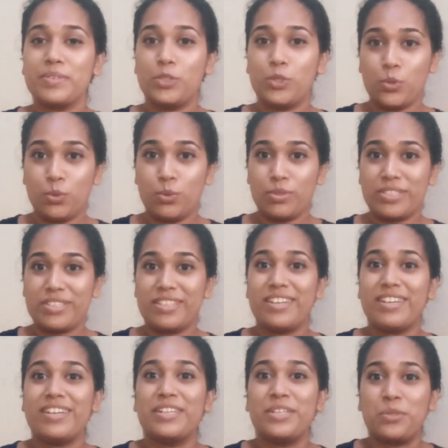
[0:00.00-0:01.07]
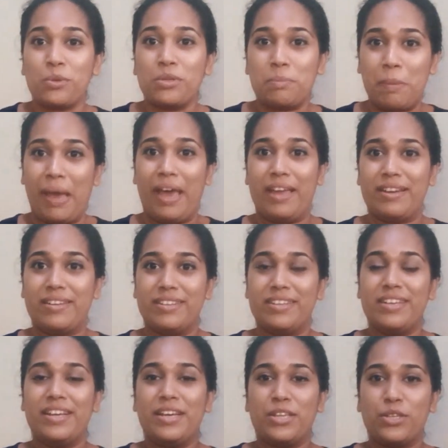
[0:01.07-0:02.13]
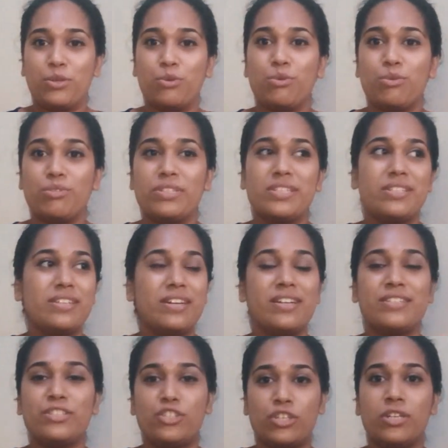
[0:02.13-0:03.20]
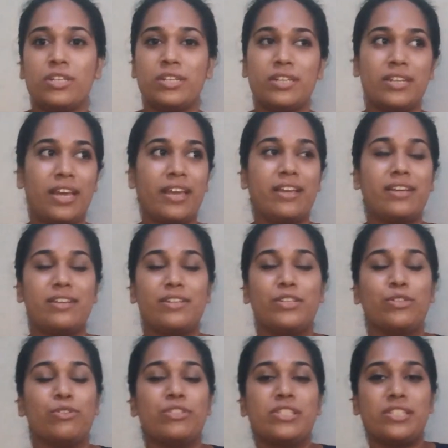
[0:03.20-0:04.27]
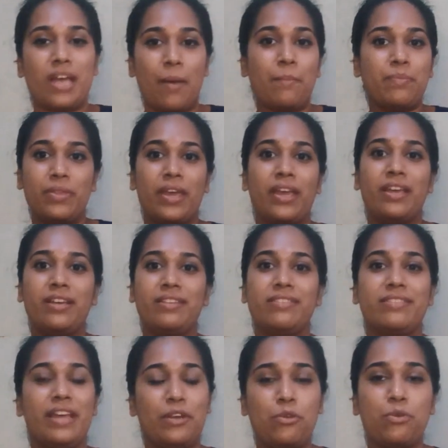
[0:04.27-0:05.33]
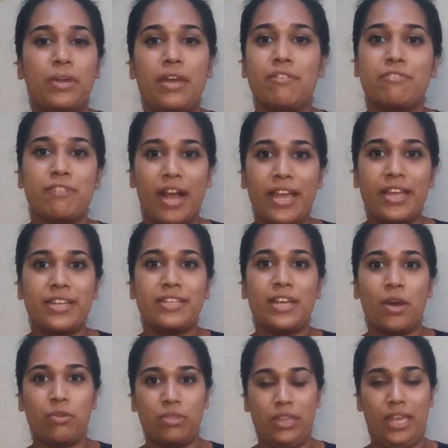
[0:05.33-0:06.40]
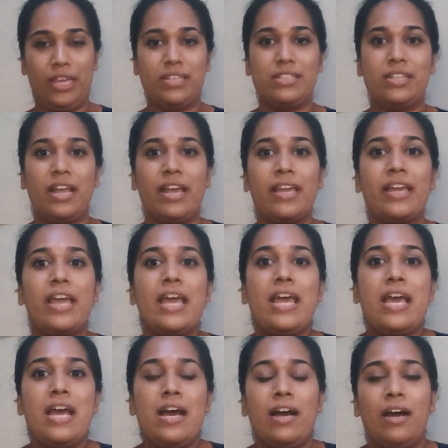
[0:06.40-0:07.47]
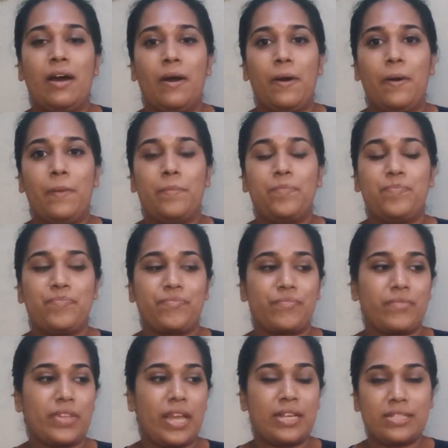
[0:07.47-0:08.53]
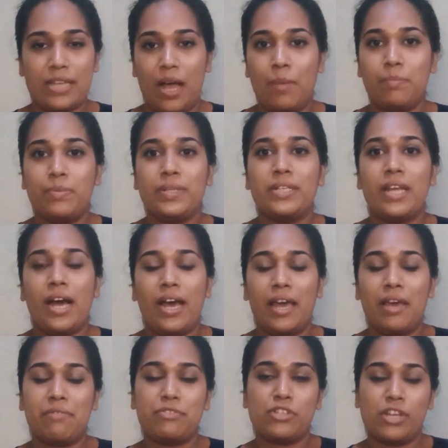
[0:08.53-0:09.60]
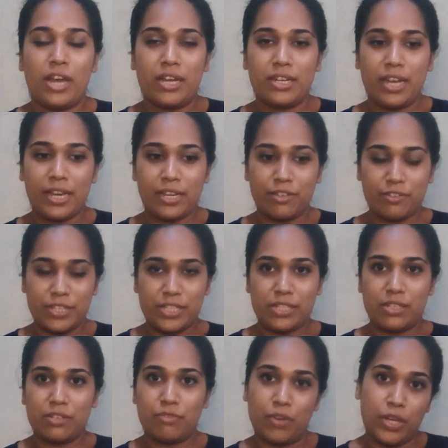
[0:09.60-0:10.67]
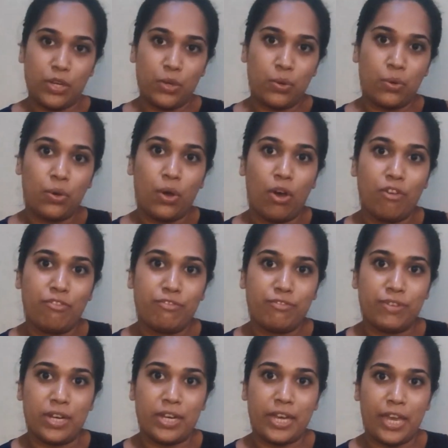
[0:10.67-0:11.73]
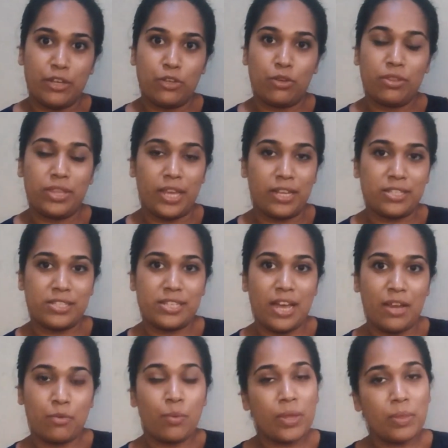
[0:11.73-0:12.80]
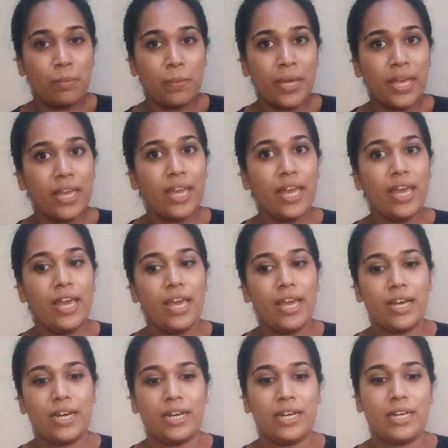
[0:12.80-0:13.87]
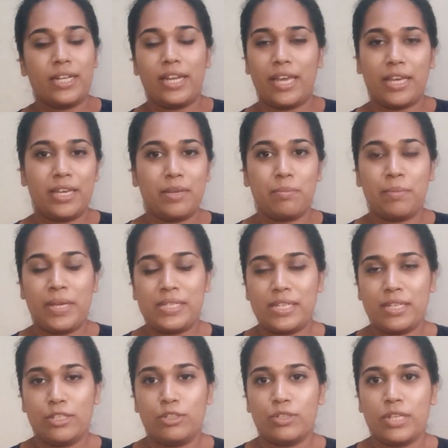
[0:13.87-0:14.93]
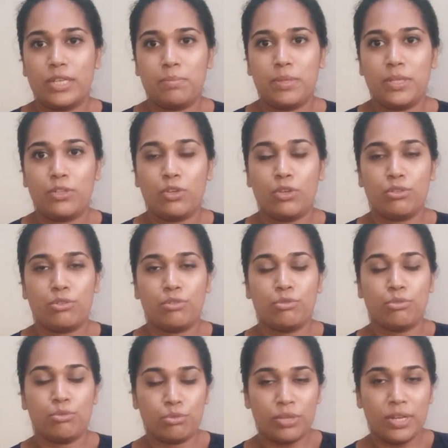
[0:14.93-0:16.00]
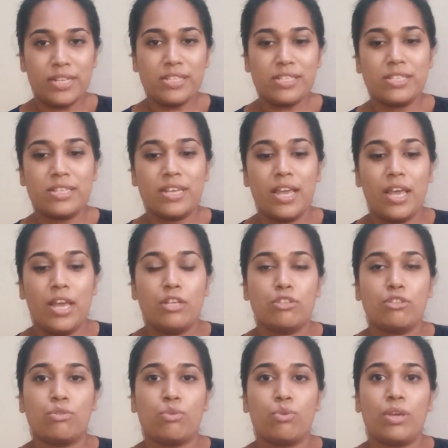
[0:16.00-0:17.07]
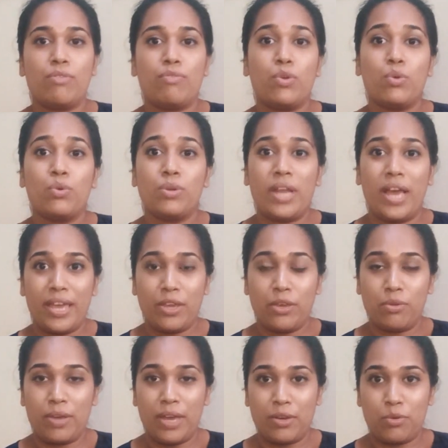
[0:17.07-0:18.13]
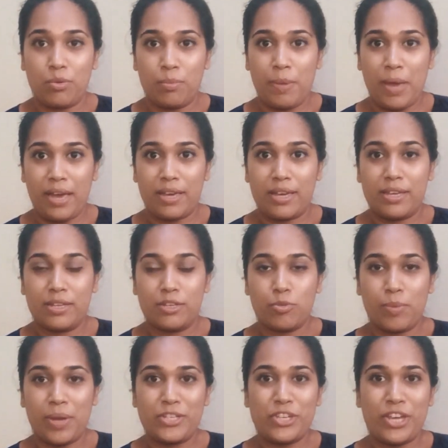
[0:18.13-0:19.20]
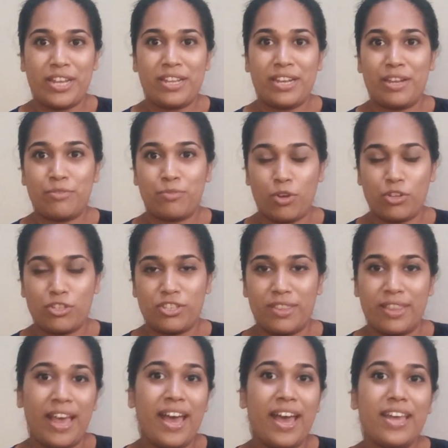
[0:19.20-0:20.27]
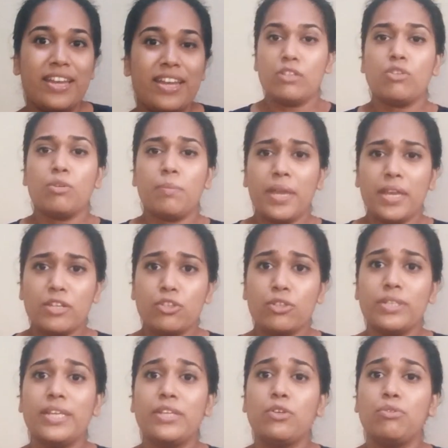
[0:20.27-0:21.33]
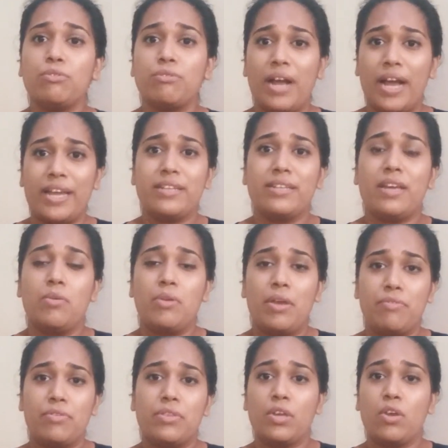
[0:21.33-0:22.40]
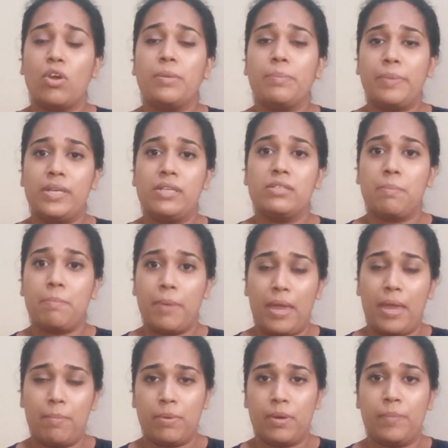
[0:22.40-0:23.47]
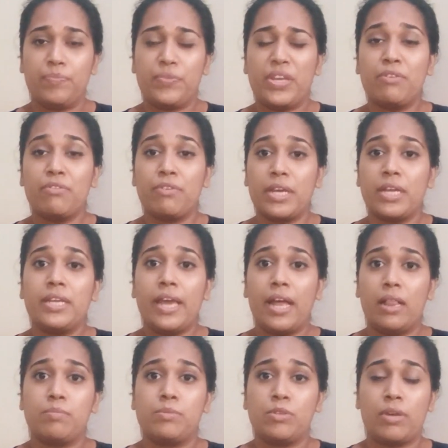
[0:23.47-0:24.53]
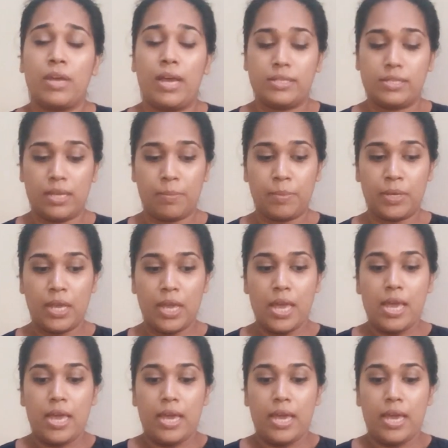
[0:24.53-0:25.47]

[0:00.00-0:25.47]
use a notepad, use a journal, like, you know, something that you can write down things. Like, example, I have shared like a recent video of get your things done with me, like basically to complete your to-do list. So if you like, you can go back to my channel and watch that. So make sure that you write down everything on a piece of paper. It really helps, you guys. I mean,